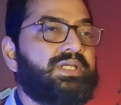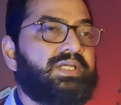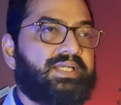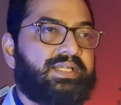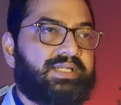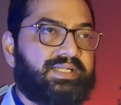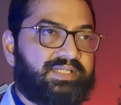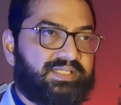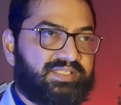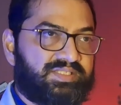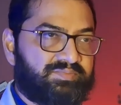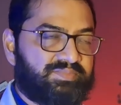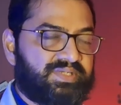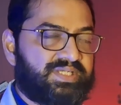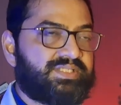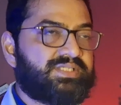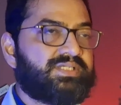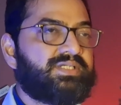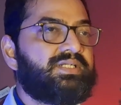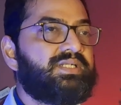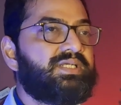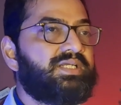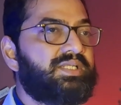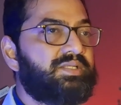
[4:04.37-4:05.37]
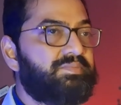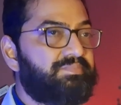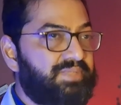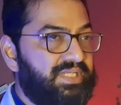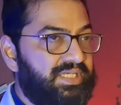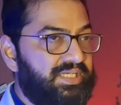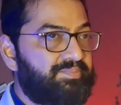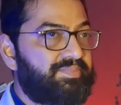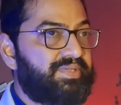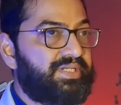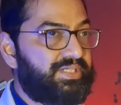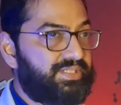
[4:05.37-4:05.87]
It is measured in
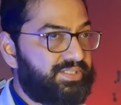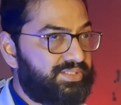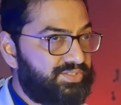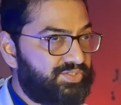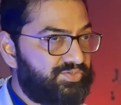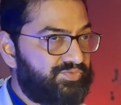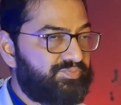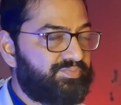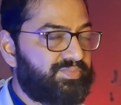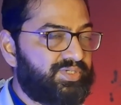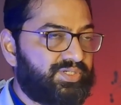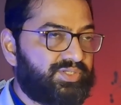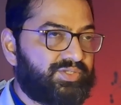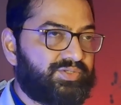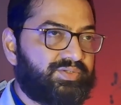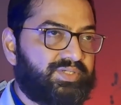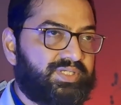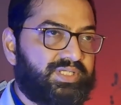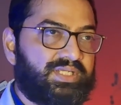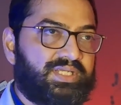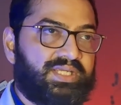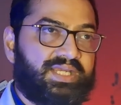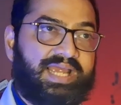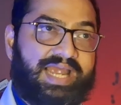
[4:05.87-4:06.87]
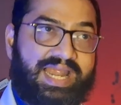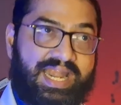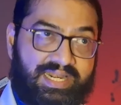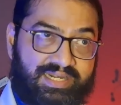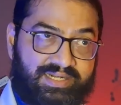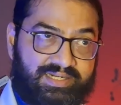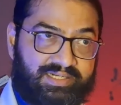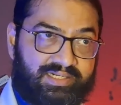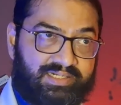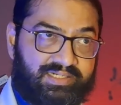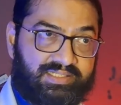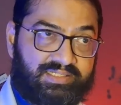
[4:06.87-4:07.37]
millimeters of mercury and
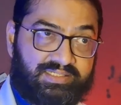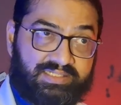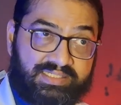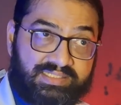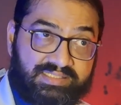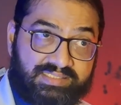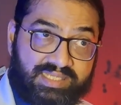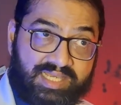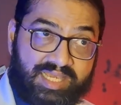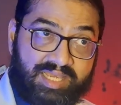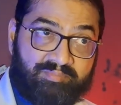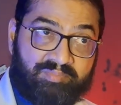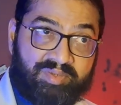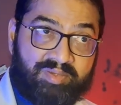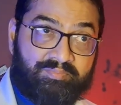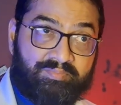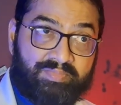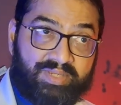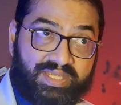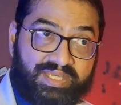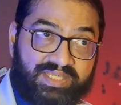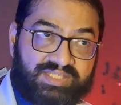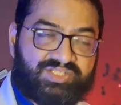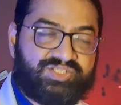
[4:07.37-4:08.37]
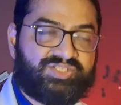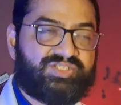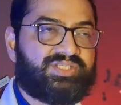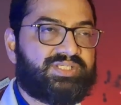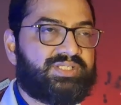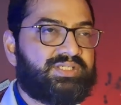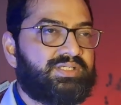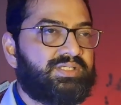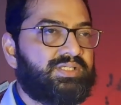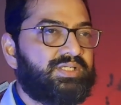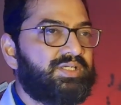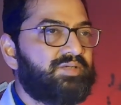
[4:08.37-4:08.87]
written as mmHg,
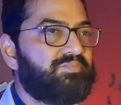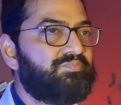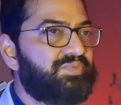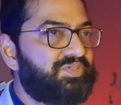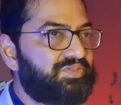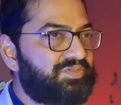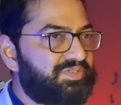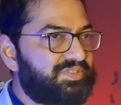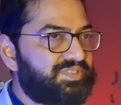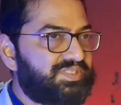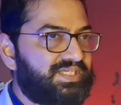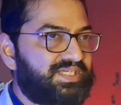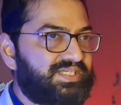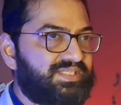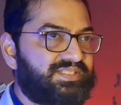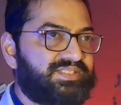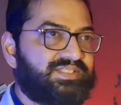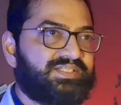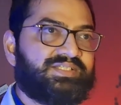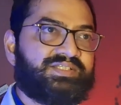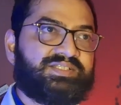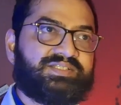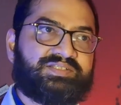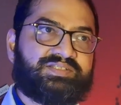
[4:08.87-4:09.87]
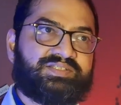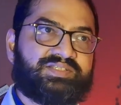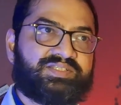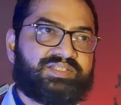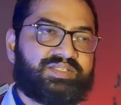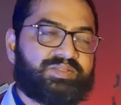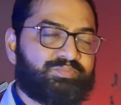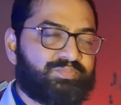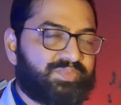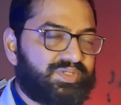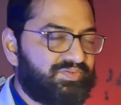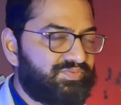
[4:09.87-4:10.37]
because Hg is the
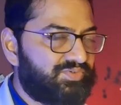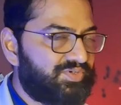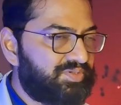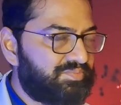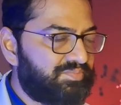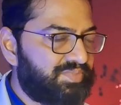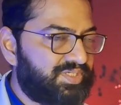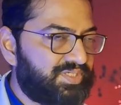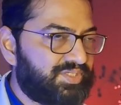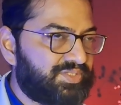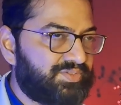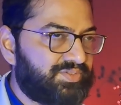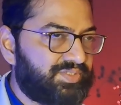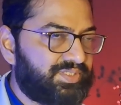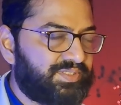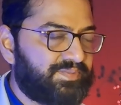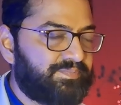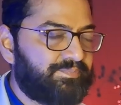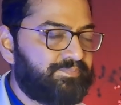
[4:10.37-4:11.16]
symbol for mercury.